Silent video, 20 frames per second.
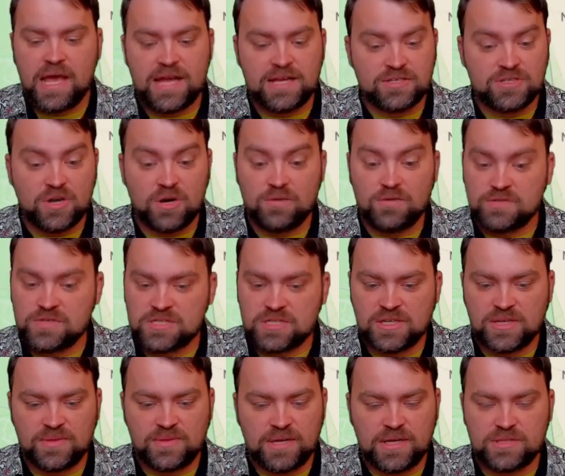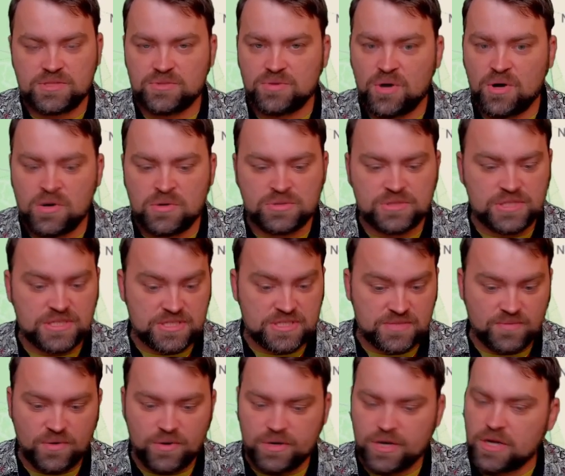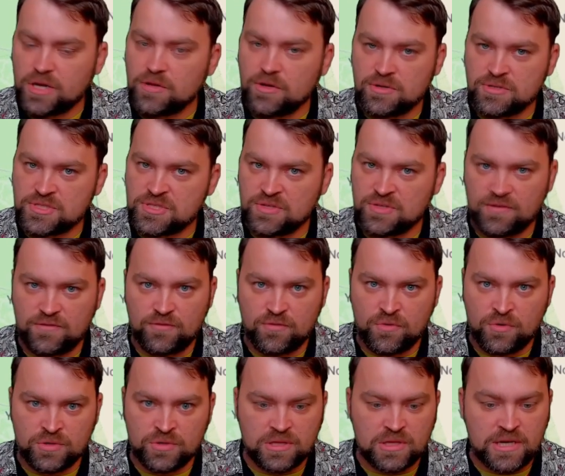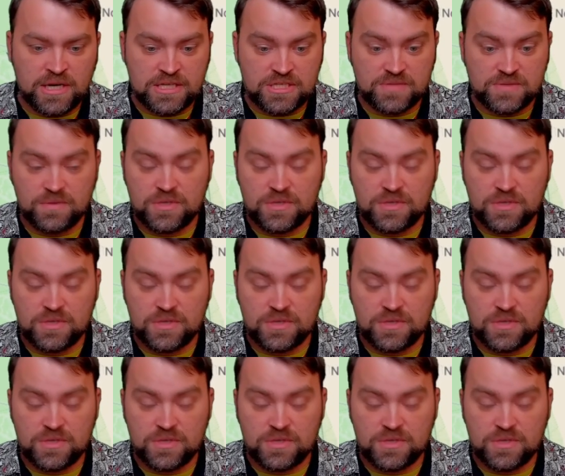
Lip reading: And obviously that road is very close to the front lines,